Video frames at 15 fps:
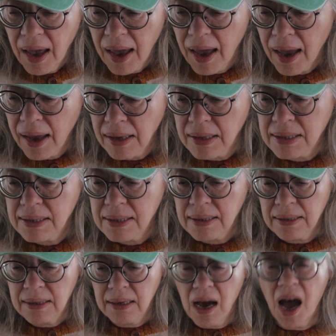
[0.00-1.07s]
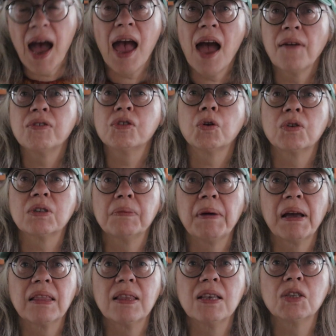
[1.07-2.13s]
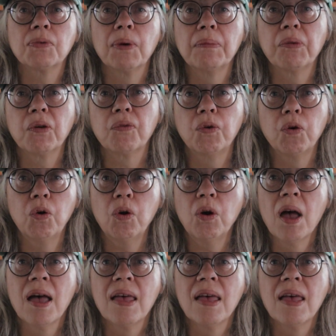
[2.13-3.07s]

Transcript: And I have talked about this one before.